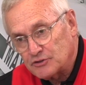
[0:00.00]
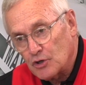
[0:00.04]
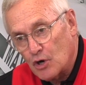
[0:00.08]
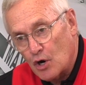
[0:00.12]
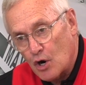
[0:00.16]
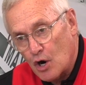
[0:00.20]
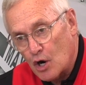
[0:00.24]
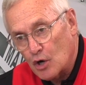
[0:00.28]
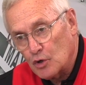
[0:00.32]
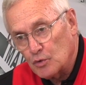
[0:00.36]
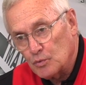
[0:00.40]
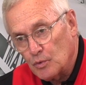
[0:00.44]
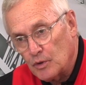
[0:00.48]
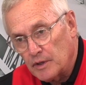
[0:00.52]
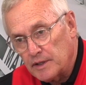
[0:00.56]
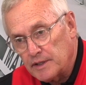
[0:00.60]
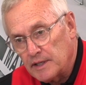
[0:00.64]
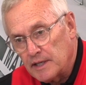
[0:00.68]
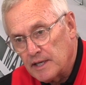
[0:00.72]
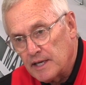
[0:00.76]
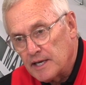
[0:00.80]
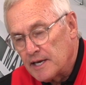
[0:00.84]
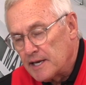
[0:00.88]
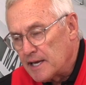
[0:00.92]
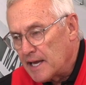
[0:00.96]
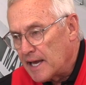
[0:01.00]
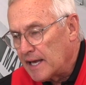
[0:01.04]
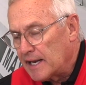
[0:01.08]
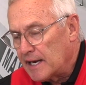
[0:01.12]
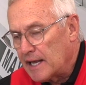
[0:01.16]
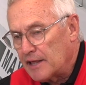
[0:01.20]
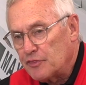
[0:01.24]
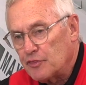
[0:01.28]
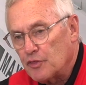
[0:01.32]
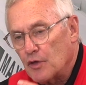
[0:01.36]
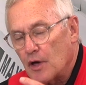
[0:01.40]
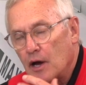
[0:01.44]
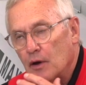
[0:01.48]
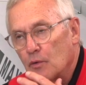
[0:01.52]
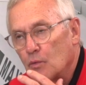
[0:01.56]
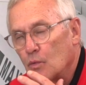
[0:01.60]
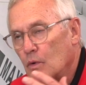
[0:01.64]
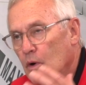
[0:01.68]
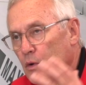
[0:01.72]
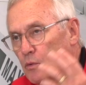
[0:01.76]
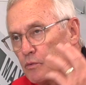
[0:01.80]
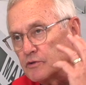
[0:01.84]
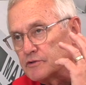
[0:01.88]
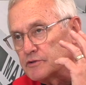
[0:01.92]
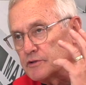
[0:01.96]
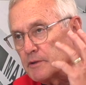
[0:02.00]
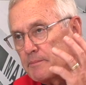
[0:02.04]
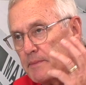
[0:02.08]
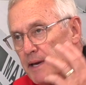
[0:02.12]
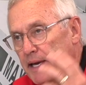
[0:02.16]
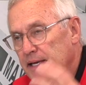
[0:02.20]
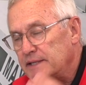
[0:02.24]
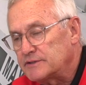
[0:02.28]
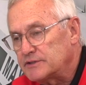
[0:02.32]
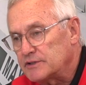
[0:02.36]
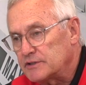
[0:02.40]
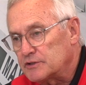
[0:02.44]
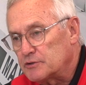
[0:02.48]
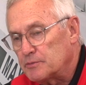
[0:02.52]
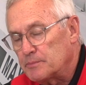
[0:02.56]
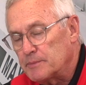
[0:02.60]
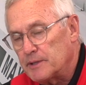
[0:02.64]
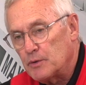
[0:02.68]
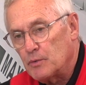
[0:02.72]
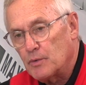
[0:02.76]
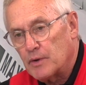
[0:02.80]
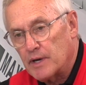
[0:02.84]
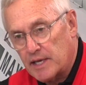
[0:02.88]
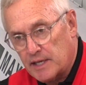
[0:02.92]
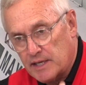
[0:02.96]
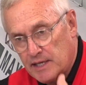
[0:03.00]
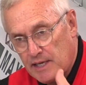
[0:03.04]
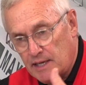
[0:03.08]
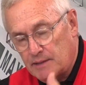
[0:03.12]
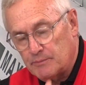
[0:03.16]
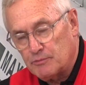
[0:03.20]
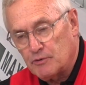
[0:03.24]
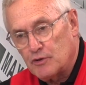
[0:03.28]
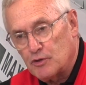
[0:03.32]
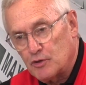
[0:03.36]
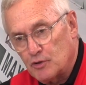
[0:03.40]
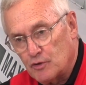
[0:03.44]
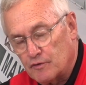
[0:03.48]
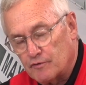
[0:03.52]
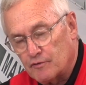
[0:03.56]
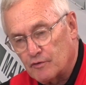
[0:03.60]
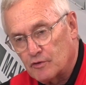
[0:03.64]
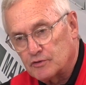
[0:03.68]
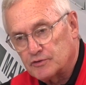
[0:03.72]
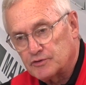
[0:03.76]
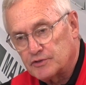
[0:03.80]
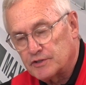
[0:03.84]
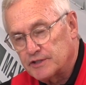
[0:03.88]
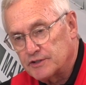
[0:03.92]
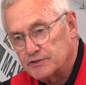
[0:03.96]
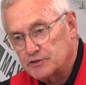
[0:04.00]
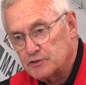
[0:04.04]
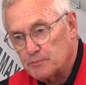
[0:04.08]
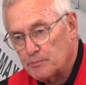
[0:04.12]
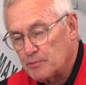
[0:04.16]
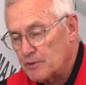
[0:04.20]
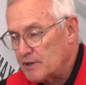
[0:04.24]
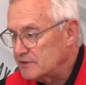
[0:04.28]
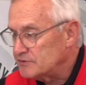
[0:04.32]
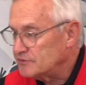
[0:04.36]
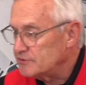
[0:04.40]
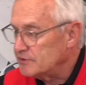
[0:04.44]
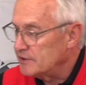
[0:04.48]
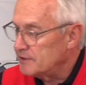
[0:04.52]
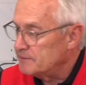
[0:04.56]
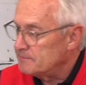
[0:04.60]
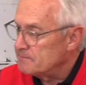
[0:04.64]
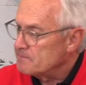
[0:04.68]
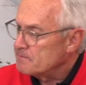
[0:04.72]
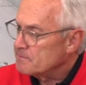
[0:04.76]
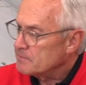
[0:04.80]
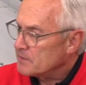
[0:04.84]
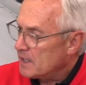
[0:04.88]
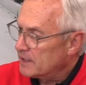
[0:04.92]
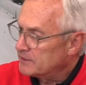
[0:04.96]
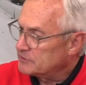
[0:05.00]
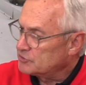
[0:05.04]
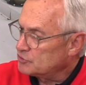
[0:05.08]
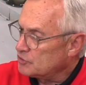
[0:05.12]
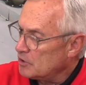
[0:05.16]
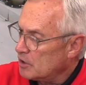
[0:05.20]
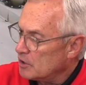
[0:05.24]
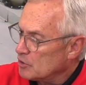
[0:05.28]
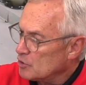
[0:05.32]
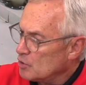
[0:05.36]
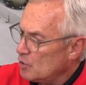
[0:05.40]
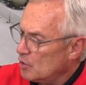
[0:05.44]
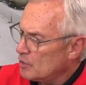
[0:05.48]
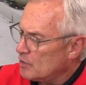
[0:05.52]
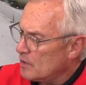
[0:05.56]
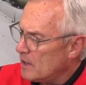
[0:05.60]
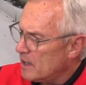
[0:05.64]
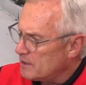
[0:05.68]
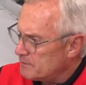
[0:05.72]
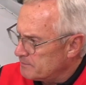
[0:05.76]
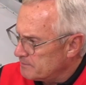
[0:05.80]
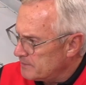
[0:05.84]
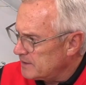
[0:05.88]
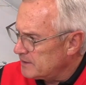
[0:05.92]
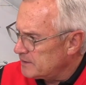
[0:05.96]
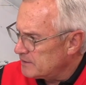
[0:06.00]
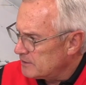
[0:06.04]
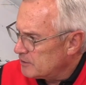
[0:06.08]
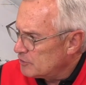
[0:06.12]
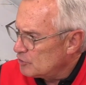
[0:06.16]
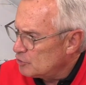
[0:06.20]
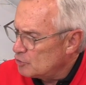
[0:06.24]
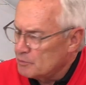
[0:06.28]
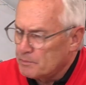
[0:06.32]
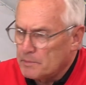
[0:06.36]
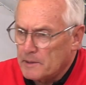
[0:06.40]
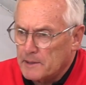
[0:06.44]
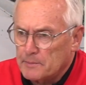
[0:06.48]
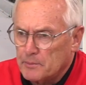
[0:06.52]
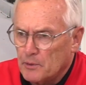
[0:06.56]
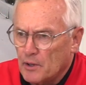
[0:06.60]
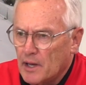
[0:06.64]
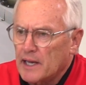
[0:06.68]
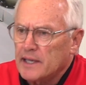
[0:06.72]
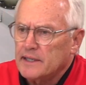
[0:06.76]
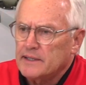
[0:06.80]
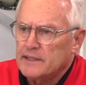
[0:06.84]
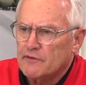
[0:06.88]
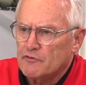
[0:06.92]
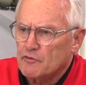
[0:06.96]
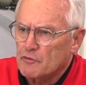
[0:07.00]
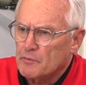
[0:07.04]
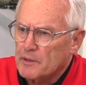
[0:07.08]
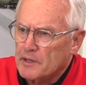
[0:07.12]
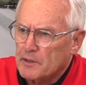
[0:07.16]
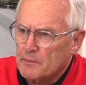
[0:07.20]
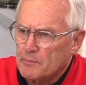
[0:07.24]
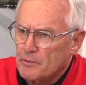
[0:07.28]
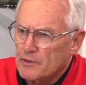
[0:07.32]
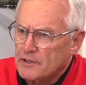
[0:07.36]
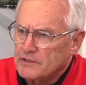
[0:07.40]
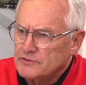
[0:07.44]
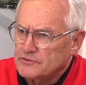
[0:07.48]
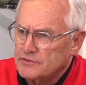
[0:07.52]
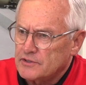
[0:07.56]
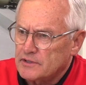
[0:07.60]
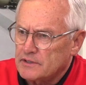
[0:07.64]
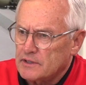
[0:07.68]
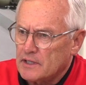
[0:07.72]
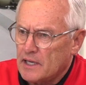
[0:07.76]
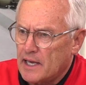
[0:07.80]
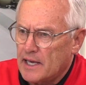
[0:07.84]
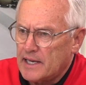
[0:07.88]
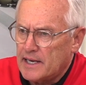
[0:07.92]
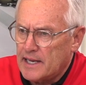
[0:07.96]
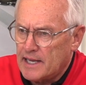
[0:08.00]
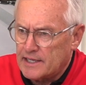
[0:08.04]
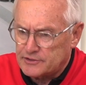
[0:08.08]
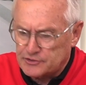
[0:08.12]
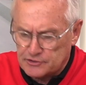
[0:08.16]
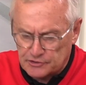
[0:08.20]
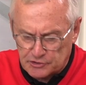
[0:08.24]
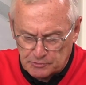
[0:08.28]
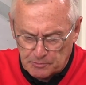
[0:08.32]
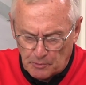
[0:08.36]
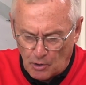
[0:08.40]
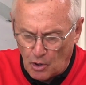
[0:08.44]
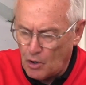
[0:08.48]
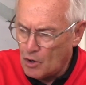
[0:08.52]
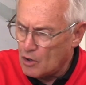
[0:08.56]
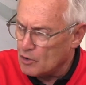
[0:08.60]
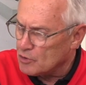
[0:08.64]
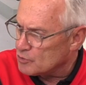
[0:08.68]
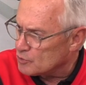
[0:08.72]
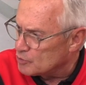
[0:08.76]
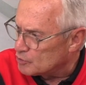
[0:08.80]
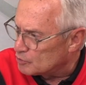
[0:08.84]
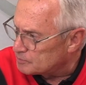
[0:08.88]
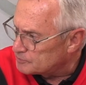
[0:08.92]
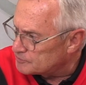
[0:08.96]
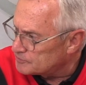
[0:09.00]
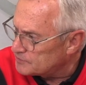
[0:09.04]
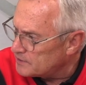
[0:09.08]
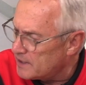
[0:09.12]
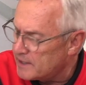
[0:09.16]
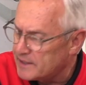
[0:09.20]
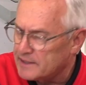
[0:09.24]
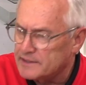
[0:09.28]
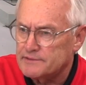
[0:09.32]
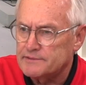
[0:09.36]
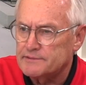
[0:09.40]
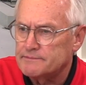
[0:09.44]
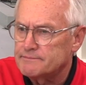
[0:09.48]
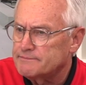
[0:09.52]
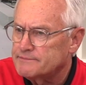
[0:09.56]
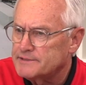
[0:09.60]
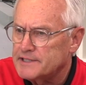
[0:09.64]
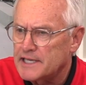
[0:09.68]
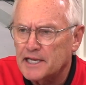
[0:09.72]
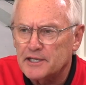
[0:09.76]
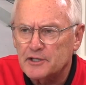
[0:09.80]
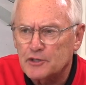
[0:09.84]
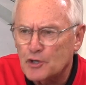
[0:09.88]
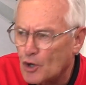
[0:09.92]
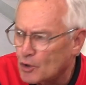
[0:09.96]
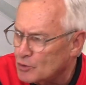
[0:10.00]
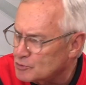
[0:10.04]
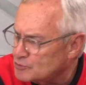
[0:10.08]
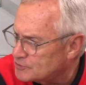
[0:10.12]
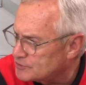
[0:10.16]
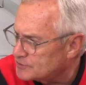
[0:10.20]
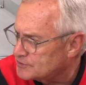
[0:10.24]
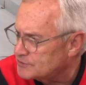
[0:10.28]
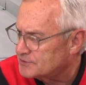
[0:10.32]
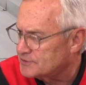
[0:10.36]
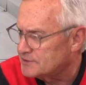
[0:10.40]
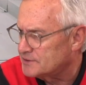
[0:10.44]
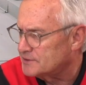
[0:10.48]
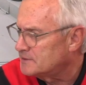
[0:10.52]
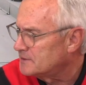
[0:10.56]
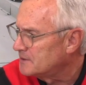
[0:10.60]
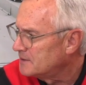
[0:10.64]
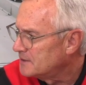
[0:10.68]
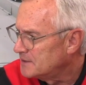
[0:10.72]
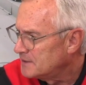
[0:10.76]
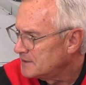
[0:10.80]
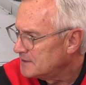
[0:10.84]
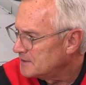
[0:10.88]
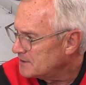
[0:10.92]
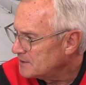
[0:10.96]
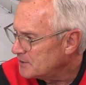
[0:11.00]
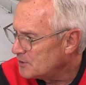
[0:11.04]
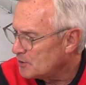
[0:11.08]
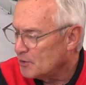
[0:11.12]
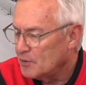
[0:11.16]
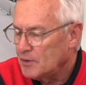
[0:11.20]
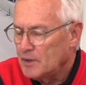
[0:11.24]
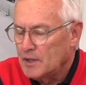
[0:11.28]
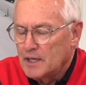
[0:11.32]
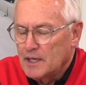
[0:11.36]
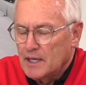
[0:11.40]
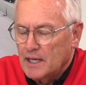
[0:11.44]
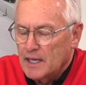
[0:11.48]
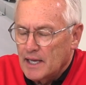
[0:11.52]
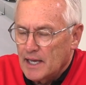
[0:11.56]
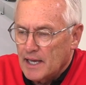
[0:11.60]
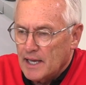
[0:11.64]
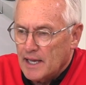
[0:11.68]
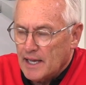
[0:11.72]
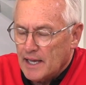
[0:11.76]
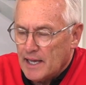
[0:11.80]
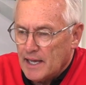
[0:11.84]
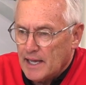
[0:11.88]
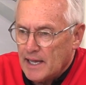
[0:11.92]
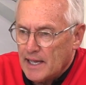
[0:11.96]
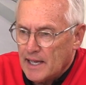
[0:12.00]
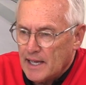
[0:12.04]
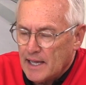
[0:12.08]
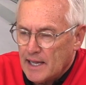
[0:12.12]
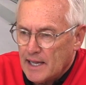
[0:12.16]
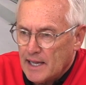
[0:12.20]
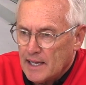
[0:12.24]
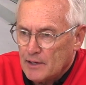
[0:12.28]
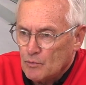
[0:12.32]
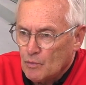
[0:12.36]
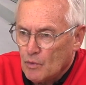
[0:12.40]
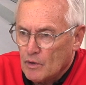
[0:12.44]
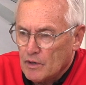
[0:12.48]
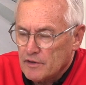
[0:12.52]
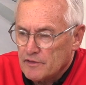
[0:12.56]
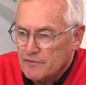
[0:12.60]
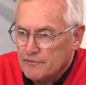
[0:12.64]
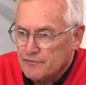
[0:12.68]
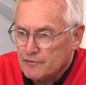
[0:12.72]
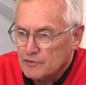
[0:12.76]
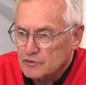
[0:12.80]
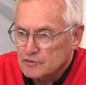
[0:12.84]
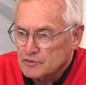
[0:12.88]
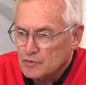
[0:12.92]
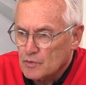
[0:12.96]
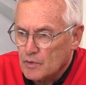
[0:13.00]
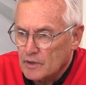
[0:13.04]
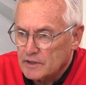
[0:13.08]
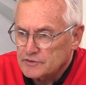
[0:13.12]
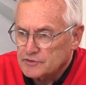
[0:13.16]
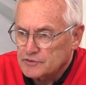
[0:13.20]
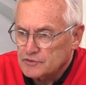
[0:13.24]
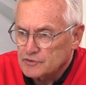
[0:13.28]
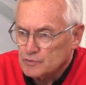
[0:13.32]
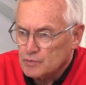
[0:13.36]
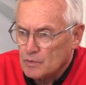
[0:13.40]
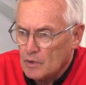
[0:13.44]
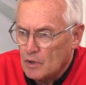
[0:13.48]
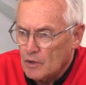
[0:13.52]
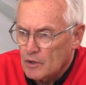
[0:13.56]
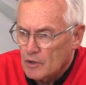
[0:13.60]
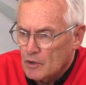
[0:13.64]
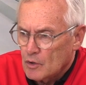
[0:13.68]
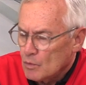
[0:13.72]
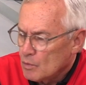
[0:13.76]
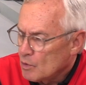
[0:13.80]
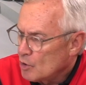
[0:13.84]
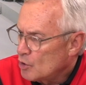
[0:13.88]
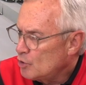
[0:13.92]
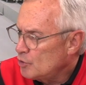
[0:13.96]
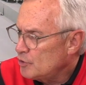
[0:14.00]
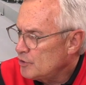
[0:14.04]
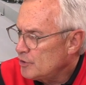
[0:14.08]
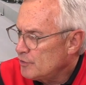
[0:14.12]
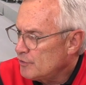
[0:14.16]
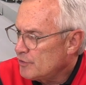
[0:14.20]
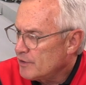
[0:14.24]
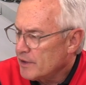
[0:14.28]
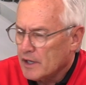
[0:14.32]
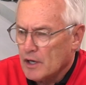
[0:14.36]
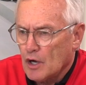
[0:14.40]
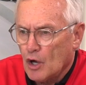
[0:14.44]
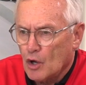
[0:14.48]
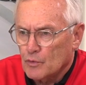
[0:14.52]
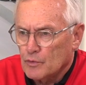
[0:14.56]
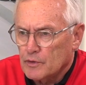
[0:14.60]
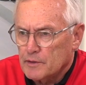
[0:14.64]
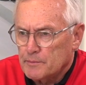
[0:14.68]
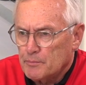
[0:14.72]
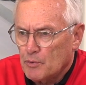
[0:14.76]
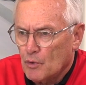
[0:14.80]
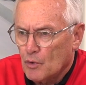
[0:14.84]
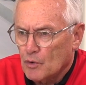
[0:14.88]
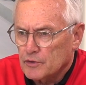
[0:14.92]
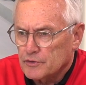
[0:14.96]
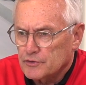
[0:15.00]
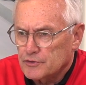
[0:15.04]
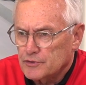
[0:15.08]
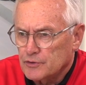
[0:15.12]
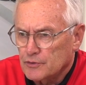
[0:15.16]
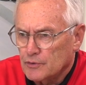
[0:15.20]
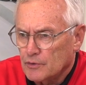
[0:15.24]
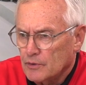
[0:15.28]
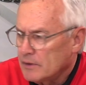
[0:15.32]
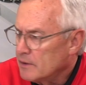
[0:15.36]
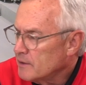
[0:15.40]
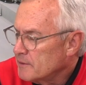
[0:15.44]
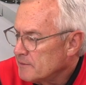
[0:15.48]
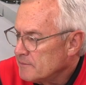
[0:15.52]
a hard one. And what was amazing to me when I came to the university as the president and started going around and meeting the new people, I had never been a president. I had small groups. I had 10 coaches, and and one of the first questions, well, who do you think I'll report to?